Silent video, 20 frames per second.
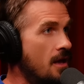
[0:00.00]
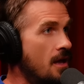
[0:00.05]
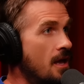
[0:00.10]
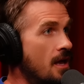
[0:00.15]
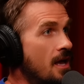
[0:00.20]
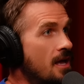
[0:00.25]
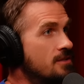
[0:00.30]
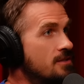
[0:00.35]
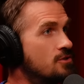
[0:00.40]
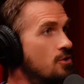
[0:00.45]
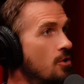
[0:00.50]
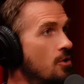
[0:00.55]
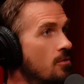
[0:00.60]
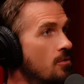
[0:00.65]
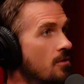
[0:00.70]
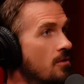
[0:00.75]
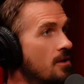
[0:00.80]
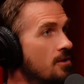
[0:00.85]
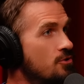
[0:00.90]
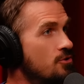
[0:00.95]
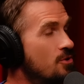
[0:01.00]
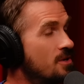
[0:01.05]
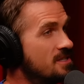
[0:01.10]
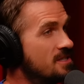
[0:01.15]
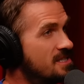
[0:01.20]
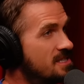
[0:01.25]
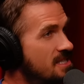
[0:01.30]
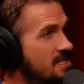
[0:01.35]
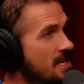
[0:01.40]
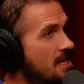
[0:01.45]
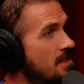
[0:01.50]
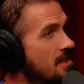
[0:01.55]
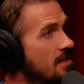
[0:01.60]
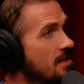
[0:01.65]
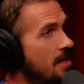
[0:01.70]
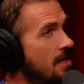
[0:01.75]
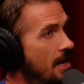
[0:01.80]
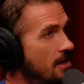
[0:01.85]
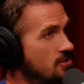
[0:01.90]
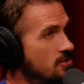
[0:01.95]
And so you can see the
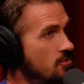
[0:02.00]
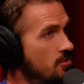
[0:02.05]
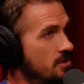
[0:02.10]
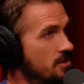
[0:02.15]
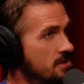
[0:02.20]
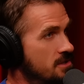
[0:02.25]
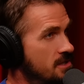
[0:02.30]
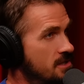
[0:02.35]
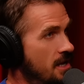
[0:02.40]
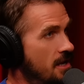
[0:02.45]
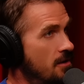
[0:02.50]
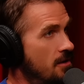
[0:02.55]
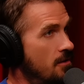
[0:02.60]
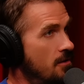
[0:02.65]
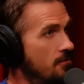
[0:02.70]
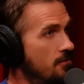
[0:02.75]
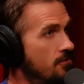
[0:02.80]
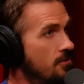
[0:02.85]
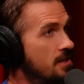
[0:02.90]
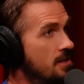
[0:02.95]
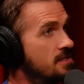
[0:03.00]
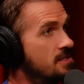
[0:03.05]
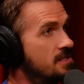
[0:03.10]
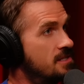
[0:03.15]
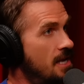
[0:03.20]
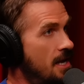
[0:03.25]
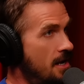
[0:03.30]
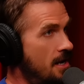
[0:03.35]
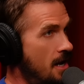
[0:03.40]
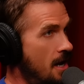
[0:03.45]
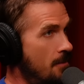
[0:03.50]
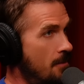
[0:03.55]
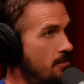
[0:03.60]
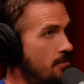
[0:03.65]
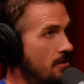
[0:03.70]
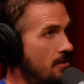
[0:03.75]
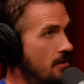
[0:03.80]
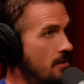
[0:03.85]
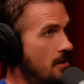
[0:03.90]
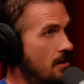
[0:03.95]
natural incentive that's set
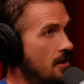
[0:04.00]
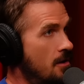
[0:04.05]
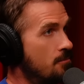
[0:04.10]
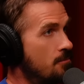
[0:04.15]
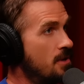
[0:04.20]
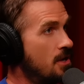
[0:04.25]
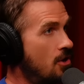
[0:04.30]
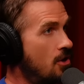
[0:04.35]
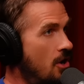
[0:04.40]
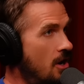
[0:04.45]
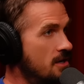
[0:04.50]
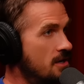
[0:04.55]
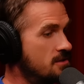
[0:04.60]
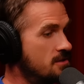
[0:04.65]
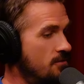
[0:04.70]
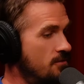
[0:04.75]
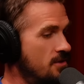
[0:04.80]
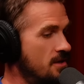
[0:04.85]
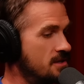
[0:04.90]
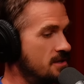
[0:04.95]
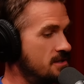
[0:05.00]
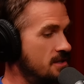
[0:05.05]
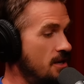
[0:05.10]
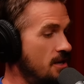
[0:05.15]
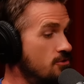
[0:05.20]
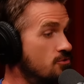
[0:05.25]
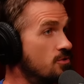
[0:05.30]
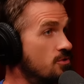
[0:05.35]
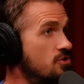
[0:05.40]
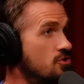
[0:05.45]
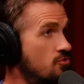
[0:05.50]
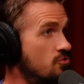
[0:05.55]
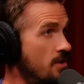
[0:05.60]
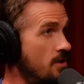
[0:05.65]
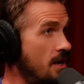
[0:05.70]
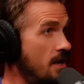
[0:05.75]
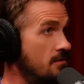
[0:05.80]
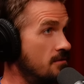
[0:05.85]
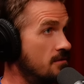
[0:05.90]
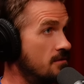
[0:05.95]
up because of this interest
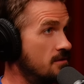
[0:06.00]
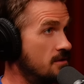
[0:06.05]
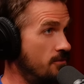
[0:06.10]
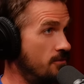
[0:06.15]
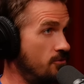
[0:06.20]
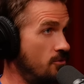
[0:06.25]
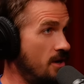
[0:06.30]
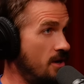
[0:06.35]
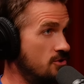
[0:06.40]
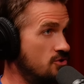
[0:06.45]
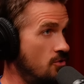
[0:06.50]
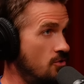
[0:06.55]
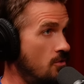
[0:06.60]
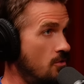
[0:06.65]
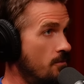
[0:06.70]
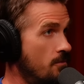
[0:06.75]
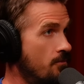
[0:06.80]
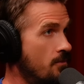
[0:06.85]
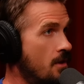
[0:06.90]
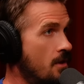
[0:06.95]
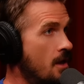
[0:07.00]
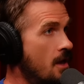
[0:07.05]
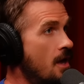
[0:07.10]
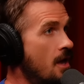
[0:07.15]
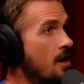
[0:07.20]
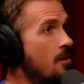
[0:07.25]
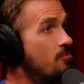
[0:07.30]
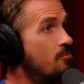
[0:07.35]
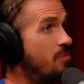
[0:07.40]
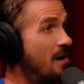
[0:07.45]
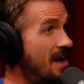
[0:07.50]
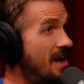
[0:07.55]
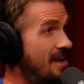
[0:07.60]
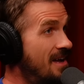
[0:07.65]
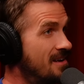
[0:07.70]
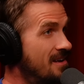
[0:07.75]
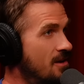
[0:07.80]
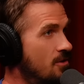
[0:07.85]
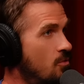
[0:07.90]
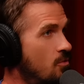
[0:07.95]
rate differential.
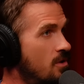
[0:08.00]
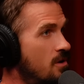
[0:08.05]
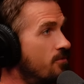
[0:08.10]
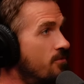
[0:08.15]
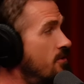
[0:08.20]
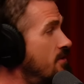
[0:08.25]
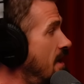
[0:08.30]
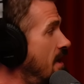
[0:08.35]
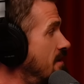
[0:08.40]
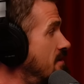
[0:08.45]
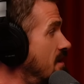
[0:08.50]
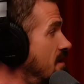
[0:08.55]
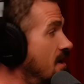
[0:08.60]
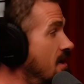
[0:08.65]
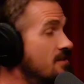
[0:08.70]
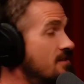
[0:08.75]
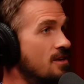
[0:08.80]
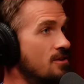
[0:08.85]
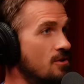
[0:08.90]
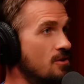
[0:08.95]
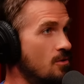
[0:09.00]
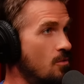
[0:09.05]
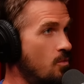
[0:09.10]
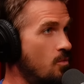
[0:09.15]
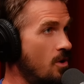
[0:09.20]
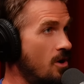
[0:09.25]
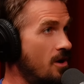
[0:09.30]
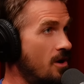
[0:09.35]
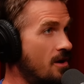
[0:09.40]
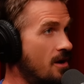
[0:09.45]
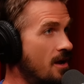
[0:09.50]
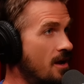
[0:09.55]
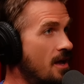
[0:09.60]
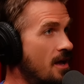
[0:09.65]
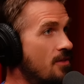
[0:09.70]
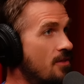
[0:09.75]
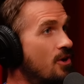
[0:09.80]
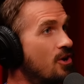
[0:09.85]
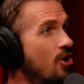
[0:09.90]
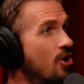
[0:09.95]
But in order for that to continue to work,
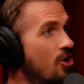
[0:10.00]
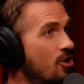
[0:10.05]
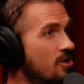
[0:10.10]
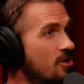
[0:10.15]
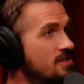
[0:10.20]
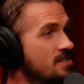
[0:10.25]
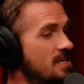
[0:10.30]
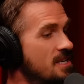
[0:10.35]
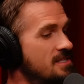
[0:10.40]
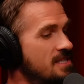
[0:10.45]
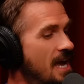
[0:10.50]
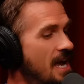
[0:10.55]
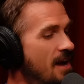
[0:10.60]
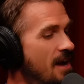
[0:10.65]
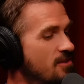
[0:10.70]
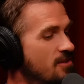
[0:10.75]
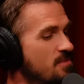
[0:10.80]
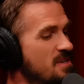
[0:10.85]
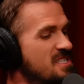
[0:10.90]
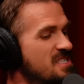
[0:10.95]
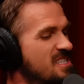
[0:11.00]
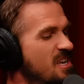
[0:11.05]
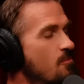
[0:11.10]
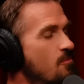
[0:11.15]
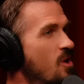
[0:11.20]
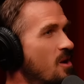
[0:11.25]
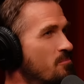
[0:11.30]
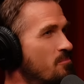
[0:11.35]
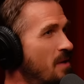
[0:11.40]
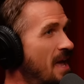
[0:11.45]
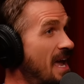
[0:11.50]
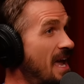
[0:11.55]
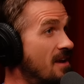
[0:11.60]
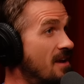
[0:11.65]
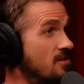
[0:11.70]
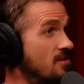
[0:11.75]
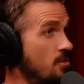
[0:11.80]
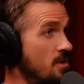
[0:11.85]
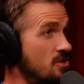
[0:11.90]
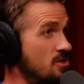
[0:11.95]
the currencies have to be somewhat
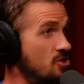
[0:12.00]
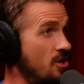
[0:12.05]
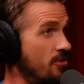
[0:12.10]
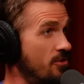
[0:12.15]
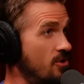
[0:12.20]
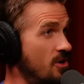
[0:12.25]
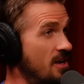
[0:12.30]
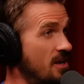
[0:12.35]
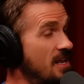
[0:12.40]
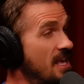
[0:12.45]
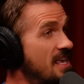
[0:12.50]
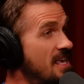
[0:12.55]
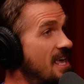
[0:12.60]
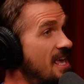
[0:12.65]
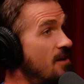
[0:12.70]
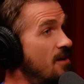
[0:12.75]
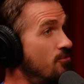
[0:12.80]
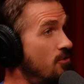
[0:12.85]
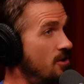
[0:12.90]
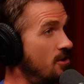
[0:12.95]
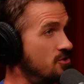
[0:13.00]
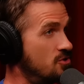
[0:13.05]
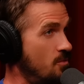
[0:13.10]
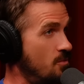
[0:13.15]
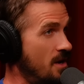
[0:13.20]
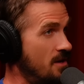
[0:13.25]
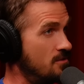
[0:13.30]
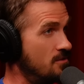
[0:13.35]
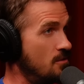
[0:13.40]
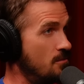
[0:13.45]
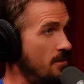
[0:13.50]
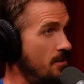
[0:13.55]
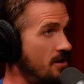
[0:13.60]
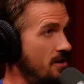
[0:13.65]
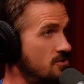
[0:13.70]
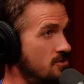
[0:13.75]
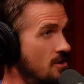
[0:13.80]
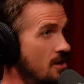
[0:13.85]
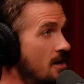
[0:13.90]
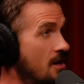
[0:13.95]
pegged to each other and they can't fluctuate too
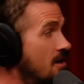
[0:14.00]
much.